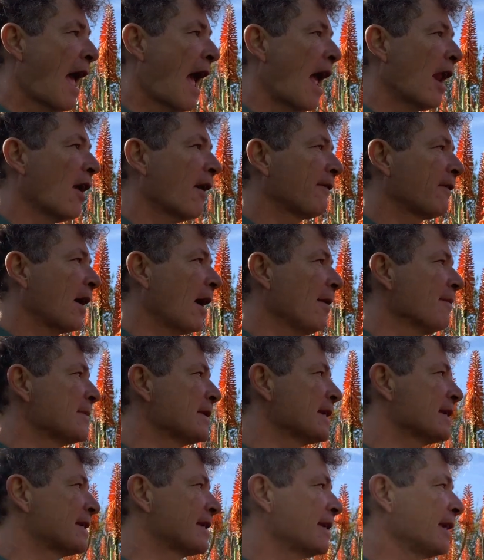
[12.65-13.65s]
and I've come
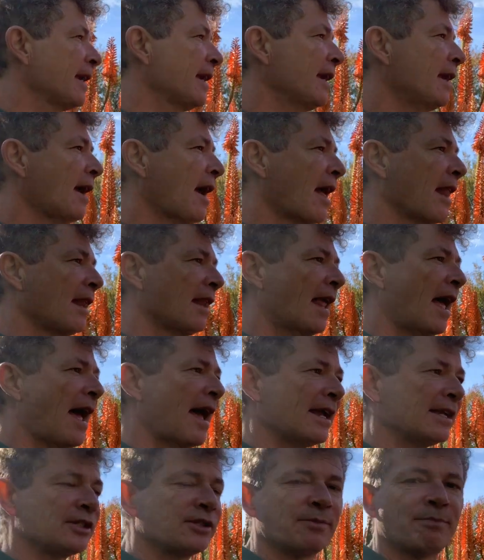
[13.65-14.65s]
to see a
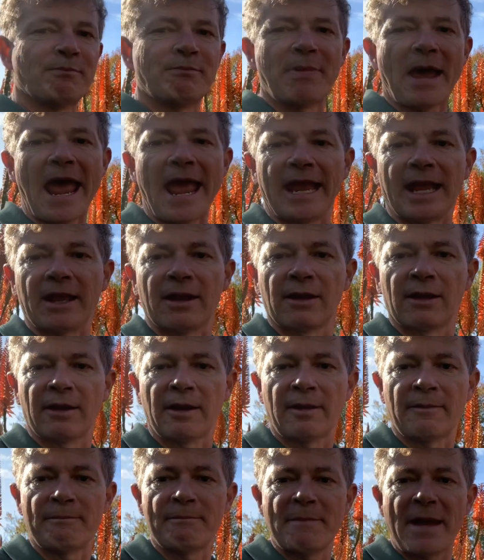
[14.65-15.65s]
large bank,
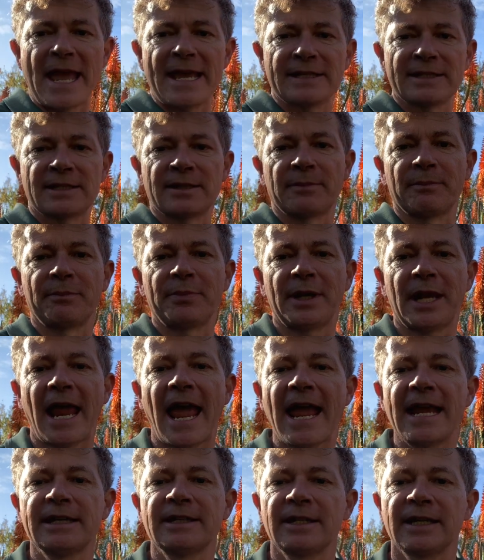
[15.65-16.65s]
a mass
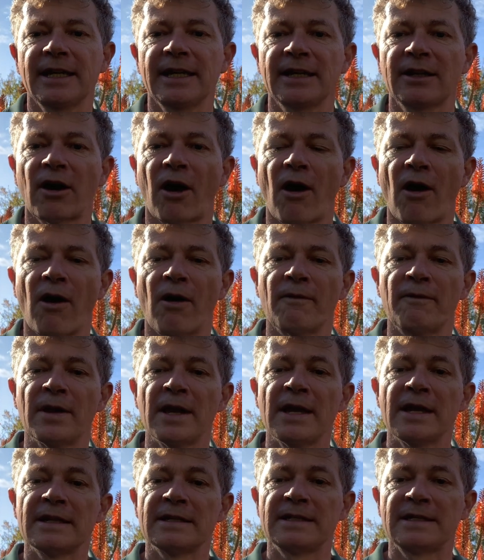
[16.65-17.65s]
planting of
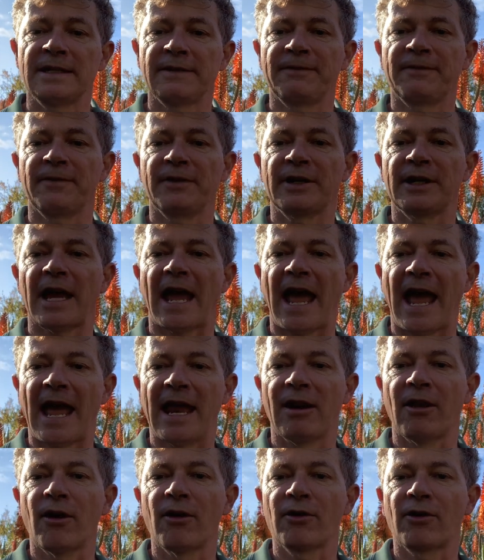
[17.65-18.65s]
different
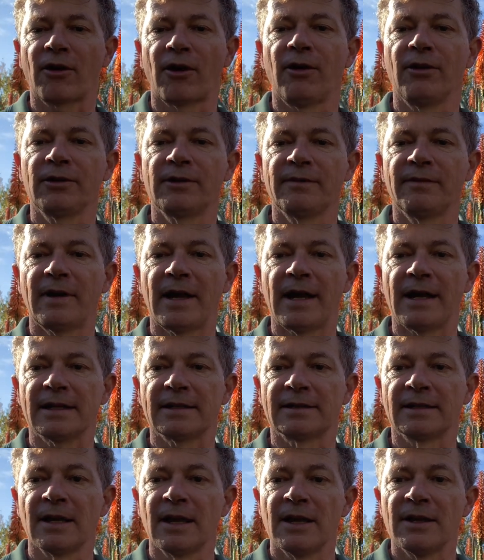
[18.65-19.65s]
aloe
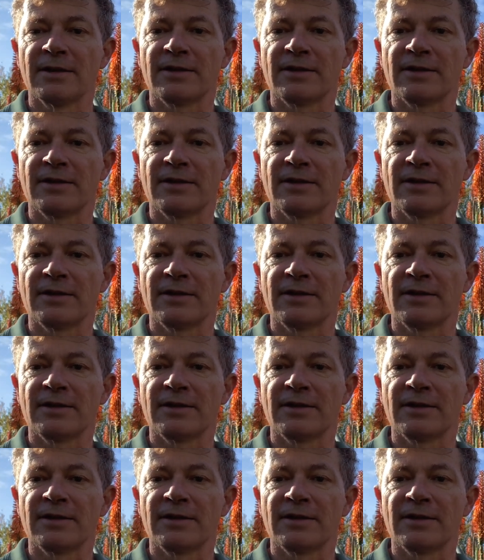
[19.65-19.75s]
cultivars.